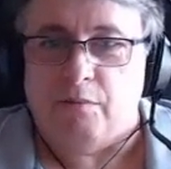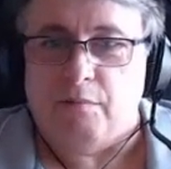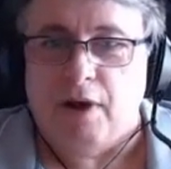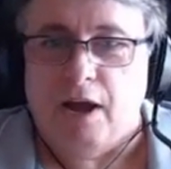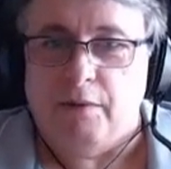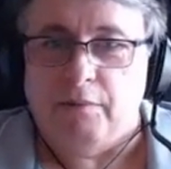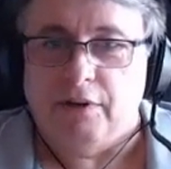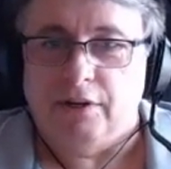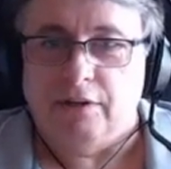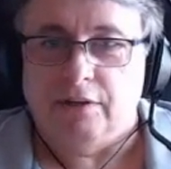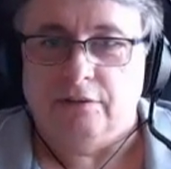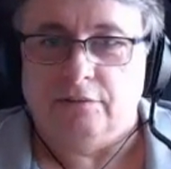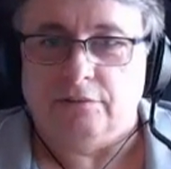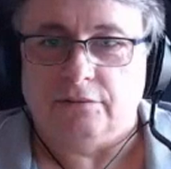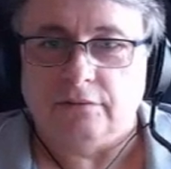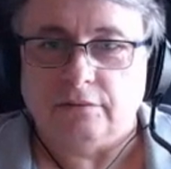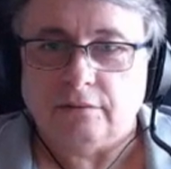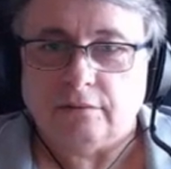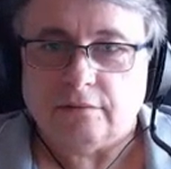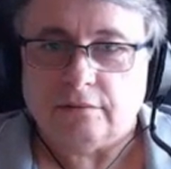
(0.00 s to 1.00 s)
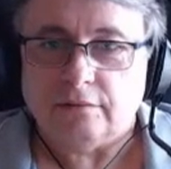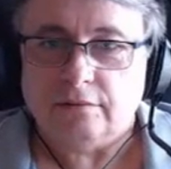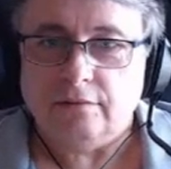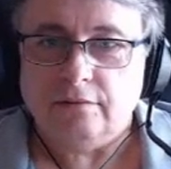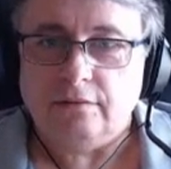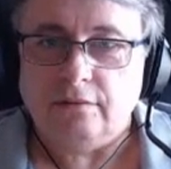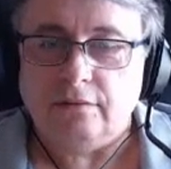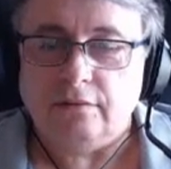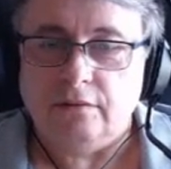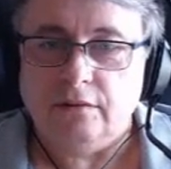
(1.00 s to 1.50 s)

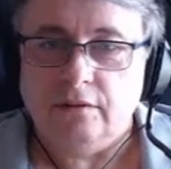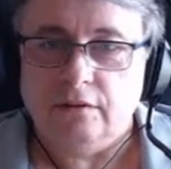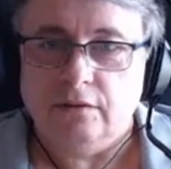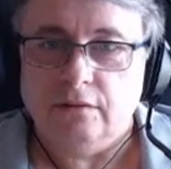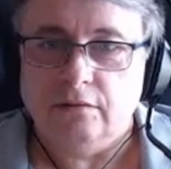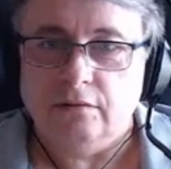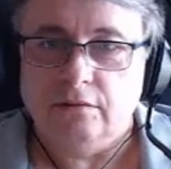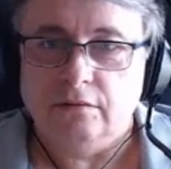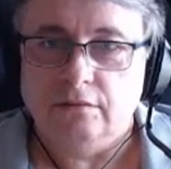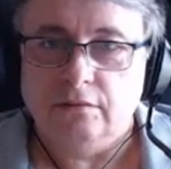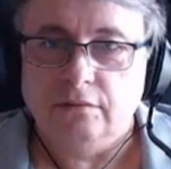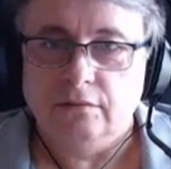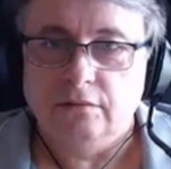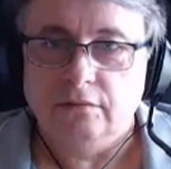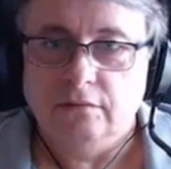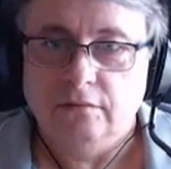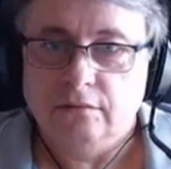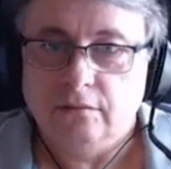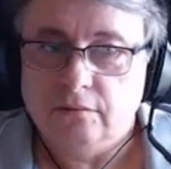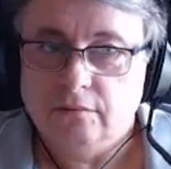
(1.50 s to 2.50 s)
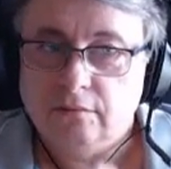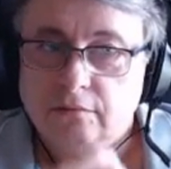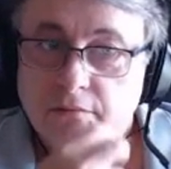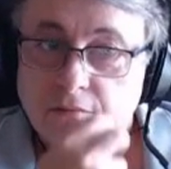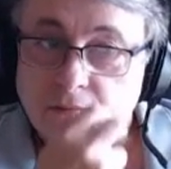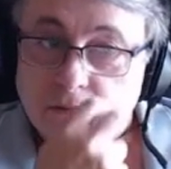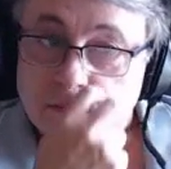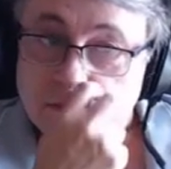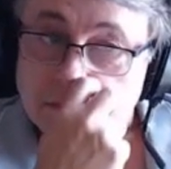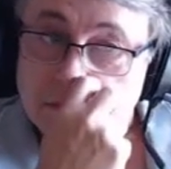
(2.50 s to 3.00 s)

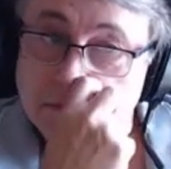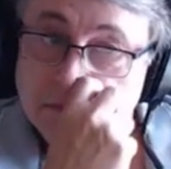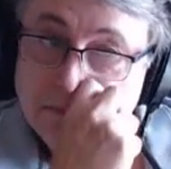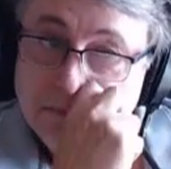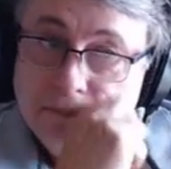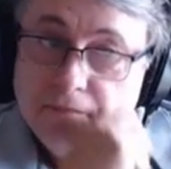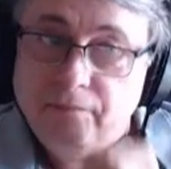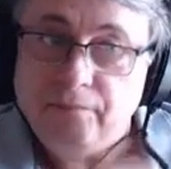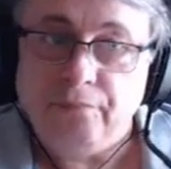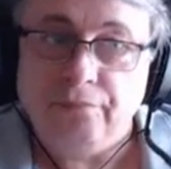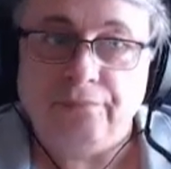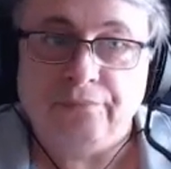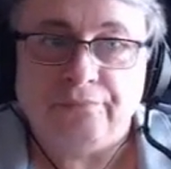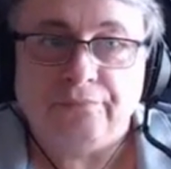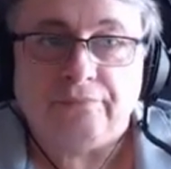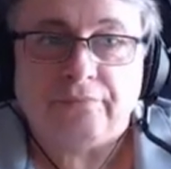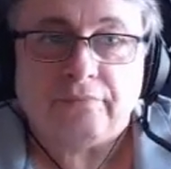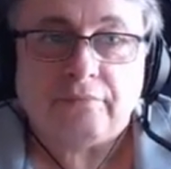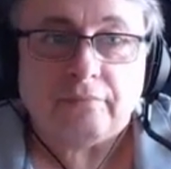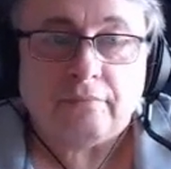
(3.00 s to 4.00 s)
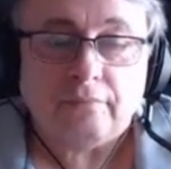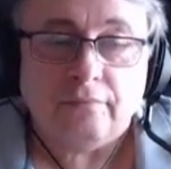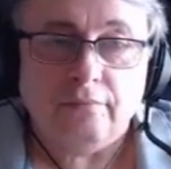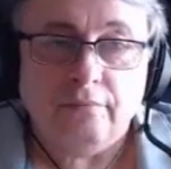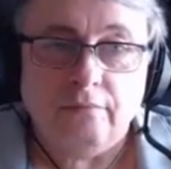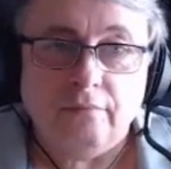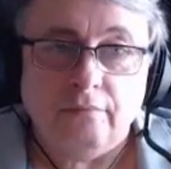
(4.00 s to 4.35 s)
This person isn't speaking.